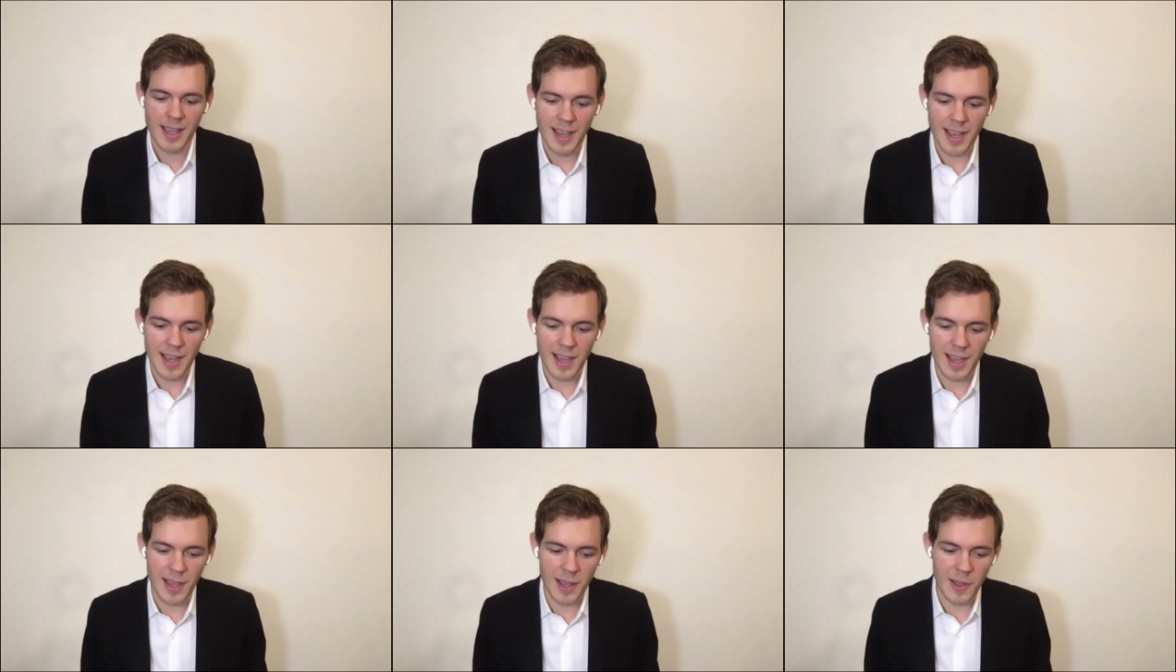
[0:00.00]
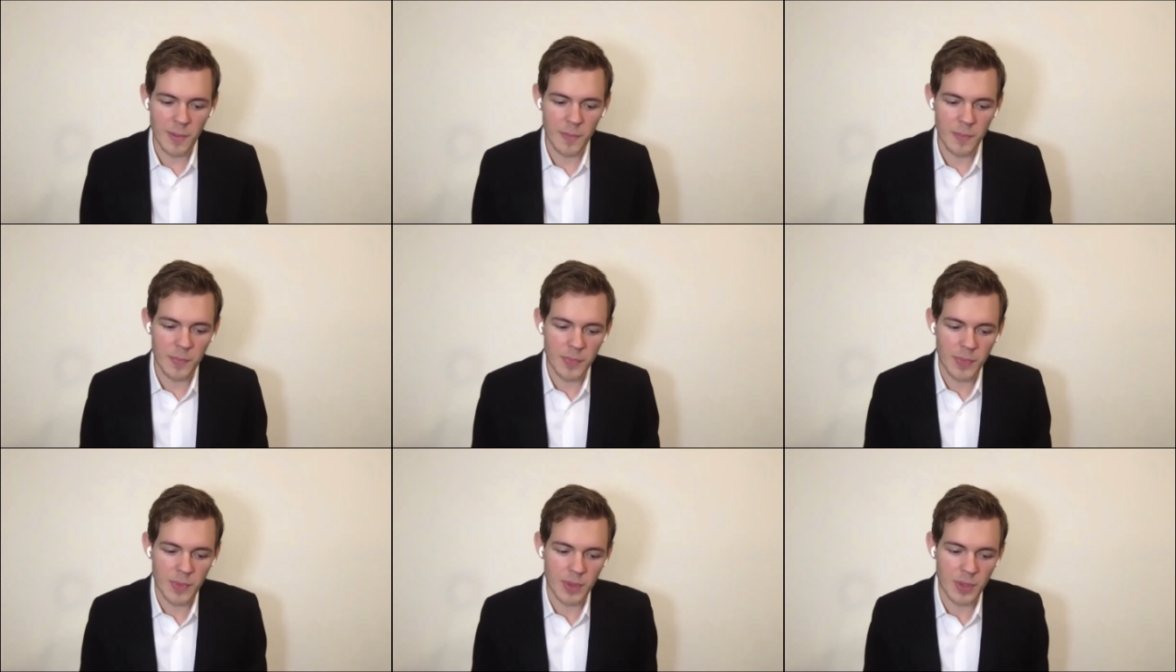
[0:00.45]

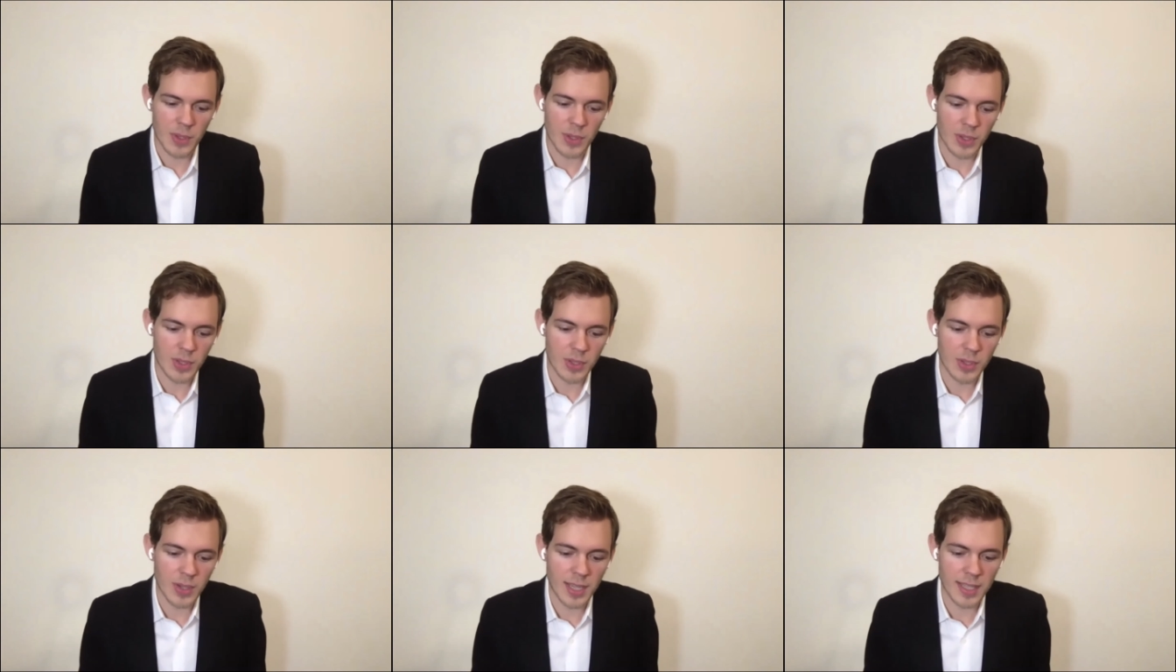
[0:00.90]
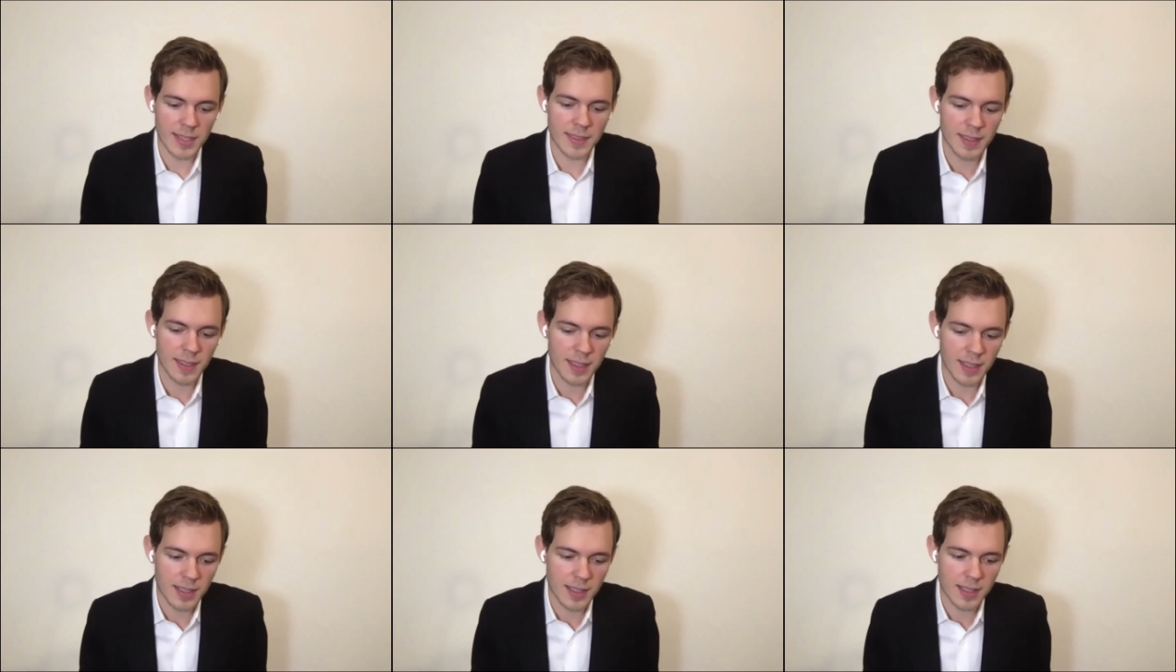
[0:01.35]
I
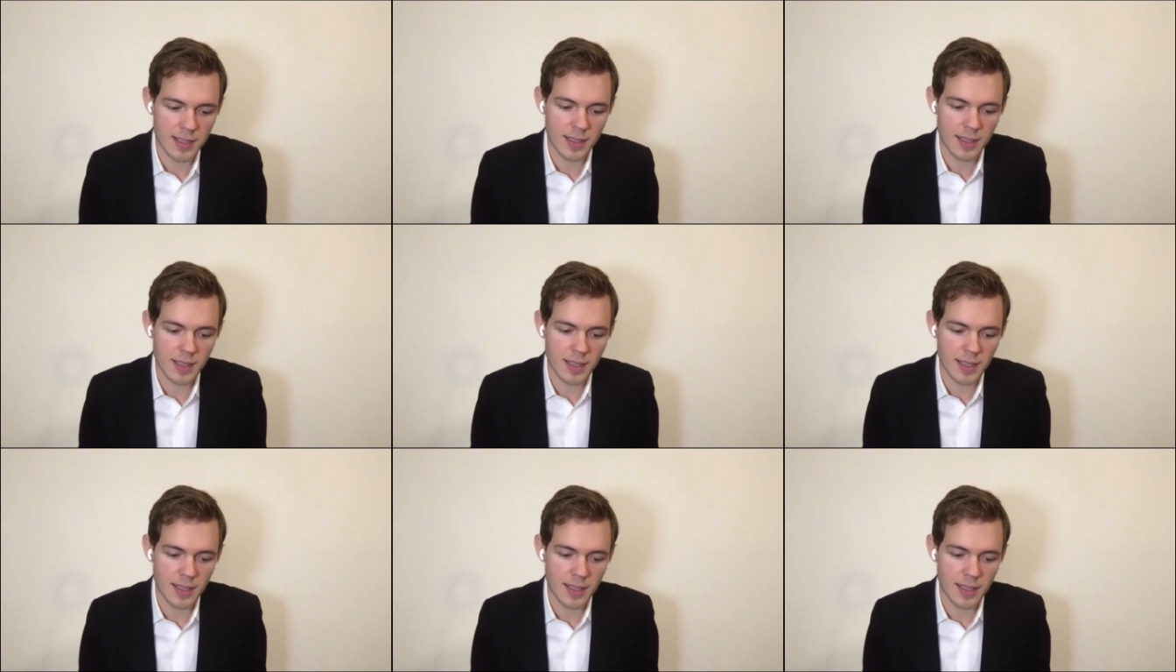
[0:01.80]
think